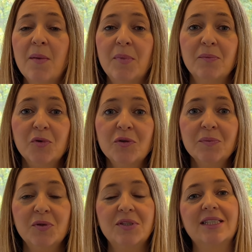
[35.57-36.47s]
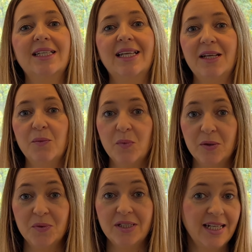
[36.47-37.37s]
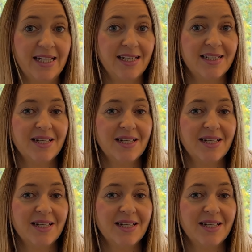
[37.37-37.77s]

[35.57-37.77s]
but more importantly, will need.